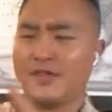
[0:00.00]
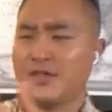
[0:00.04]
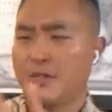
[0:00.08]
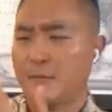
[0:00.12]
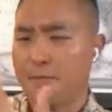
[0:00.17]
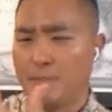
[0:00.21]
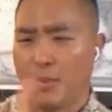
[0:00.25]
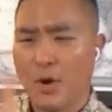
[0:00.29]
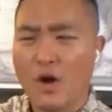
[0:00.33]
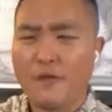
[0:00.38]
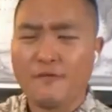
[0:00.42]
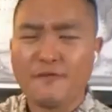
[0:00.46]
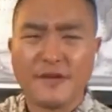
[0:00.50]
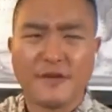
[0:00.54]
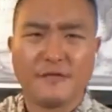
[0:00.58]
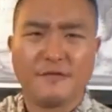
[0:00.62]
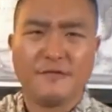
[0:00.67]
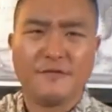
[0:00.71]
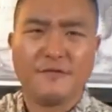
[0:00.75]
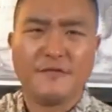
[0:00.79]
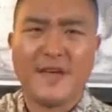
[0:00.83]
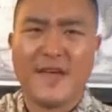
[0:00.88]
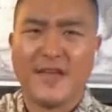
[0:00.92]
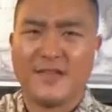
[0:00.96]
It's a perfect
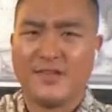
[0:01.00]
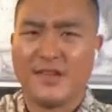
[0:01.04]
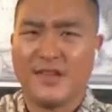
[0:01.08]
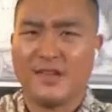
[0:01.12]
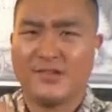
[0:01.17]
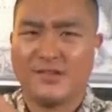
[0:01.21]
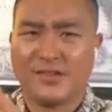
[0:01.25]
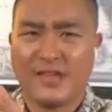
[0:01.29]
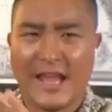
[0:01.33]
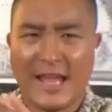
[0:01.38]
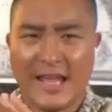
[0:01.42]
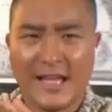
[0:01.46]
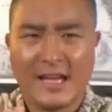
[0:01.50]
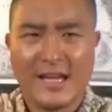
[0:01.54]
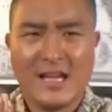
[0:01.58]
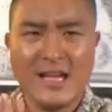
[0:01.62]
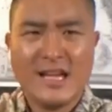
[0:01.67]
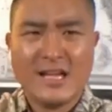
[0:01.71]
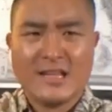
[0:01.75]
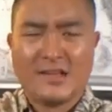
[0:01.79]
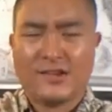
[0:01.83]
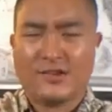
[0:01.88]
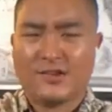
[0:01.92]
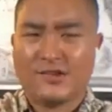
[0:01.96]
fit. It's like
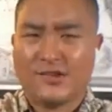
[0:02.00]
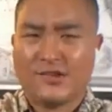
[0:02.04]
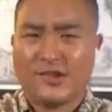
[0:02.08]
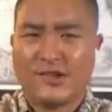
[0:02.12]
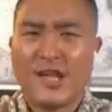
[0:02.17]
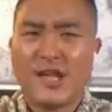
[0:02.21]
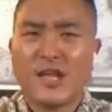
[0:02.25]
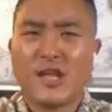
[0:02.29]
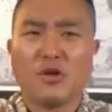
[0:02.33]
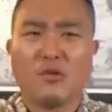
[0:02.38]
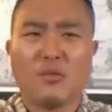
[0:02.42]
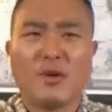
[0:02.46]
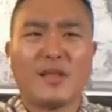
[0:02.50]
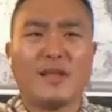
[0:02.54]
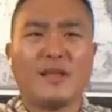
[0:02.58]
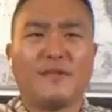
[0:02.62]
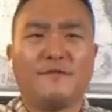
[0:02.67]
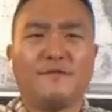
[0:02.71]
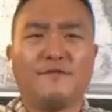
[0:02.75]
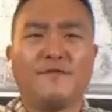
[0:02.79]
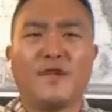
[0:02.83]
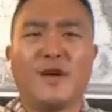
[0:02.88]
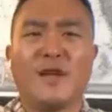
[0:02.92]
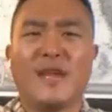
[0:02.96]
the
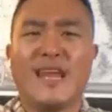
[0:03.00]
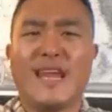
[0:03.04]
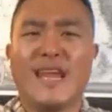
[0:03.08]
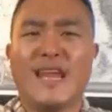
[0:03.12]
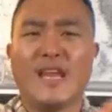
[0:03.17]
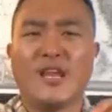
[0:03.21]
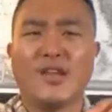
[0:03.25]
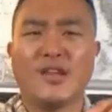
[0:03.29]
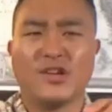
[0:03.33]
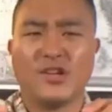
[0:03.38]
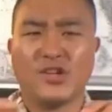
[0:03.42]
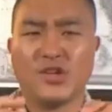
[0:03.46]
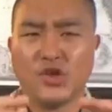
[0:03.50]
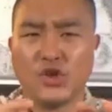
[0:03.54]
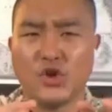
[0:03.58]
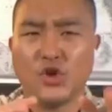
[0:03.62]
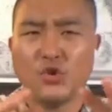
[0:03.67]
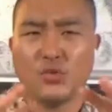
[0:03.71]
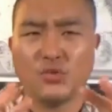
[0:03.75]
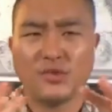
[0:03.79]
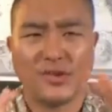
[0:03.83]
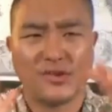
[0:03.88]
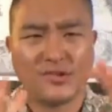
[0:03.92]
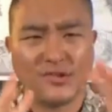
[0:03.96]
Cinderella foot in the
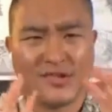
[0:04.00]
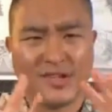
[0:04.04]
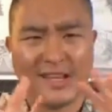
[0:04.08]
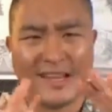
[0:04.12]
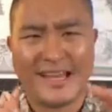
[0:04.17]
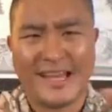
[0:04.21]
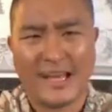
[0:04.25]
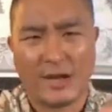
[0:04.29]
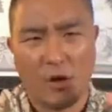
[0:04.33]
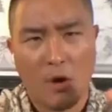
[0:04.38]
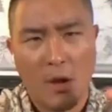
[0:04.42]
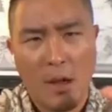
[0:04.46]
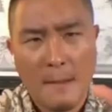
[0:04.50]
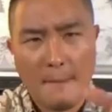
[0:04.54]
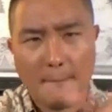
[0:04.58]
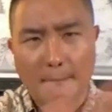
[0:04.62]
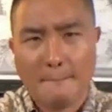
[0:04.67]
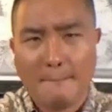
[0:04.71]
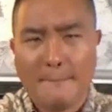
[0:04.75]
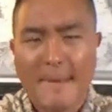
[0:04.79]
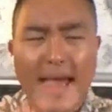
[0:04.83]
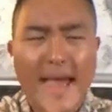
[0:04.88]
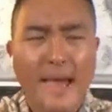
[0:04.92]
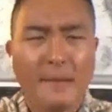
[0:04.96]
shoe, the stiletto.
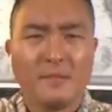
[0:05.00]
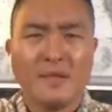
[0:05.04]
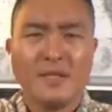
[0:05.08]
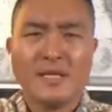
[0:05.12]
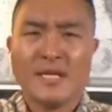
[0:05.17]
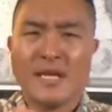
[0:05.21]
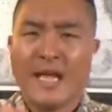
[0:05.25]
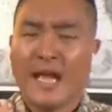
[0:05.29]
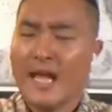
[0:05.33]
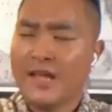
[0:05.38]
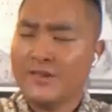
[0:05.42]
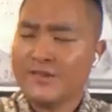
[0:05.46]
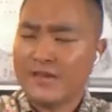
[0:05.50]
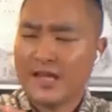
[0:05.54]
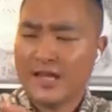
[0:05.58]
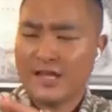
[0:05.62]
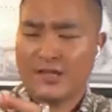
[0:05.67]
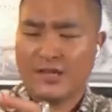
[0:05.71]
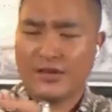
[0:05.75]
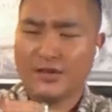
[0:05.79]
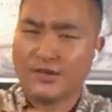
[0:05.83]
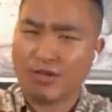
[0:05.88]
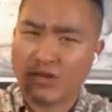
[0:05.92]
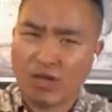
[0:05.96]
Bam! It's
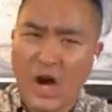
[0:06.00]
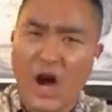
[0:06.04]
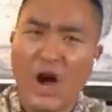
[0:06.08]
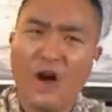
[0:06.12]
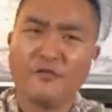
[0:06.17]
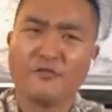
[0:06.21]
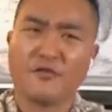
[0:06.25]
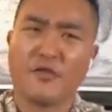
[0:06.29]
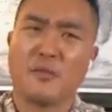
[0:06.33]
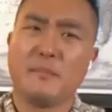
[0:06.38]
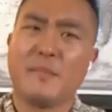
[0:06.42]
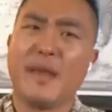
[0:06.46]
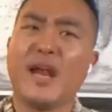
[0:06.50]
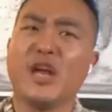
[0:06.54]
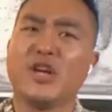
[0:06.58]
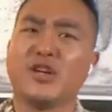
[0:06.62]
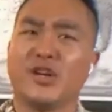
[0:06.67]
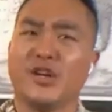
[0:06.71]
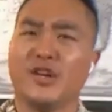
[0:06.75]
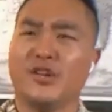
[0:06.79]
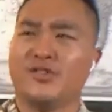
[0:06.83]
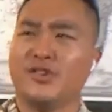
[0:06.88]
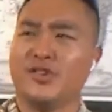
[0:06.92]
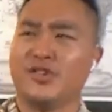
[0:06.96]
like there's
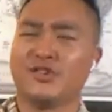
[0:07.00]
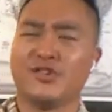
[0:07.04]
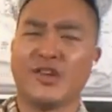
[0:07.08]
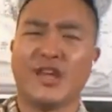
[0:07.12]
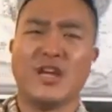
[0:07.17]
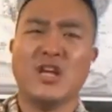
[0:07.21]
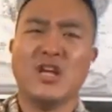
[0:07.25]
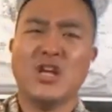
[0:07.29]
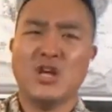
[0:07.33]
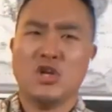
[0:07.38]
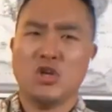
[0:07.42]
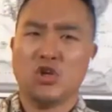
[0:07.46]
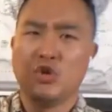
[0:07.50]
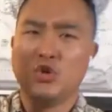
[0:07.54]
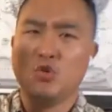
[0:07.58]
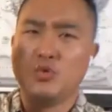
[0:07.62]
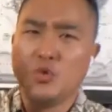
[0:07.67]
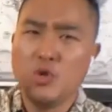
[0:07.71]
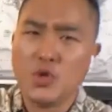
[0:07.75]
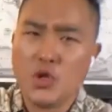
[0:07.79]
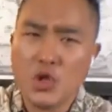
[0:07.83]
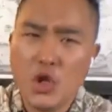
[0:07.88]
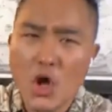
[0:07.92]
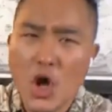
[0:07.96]
confirmation. It's just like you
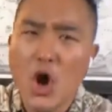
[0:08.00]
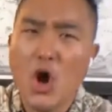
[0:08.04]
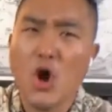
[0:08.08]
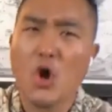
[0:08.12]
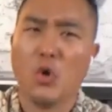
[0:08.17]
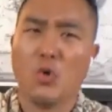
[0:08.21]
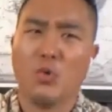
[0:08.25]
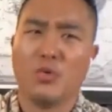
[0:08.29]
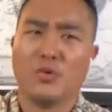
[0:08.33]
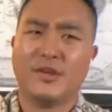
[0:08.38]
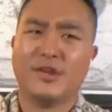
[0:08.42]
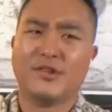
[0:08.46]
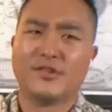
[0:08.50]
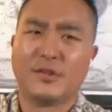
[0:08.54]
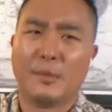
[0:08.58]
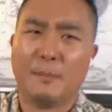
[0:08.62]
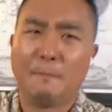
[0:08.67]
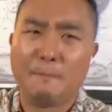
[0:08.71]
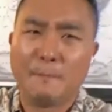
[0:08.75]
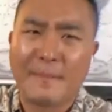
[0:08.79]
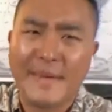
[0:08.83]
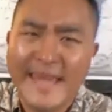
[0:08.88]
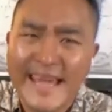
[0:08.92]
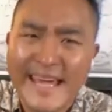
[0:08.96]
know, there's
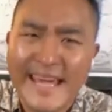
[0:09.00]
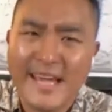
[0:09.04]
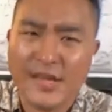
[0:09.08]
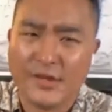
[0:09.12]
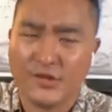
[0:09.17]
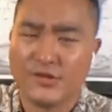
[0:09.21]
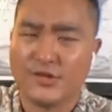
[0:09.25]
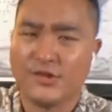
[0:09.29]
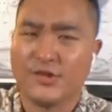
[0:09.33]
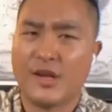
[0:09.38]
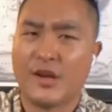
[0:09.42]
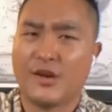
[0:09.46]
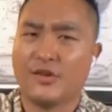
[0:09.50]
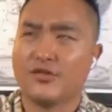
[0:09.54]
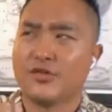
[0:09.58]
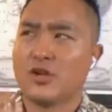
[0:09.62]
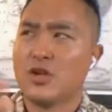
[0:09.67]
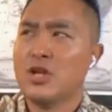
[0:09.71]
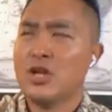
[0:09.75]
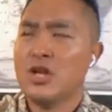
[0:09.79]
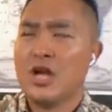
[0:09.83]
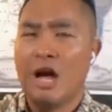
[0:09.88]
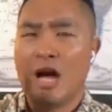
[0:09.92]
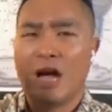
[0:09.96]
a peace, there's
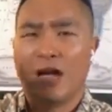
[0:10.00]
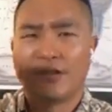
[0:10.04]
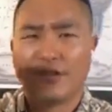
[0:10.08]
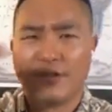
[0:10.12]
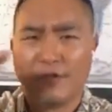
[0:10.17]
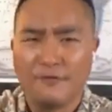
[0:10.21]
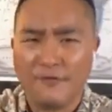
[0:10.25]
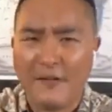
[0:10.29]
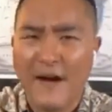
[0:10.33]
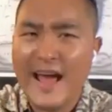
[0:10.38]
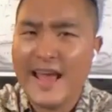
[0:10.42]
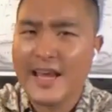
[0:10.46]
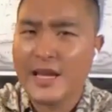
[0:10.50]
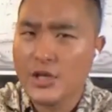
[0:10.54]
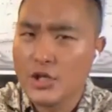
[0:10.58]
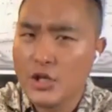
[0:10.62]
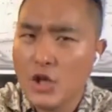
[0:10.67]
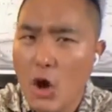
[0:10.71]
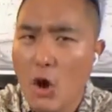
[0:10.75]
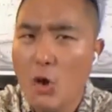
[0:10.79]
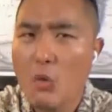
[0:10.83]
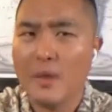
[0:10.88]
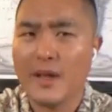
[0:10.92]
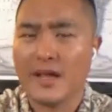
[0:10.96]
a divine
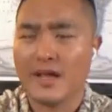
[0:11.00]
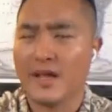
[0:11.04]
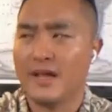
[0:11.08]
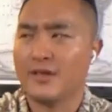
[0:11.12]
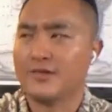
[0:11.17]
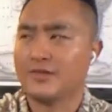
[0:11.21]
knowing.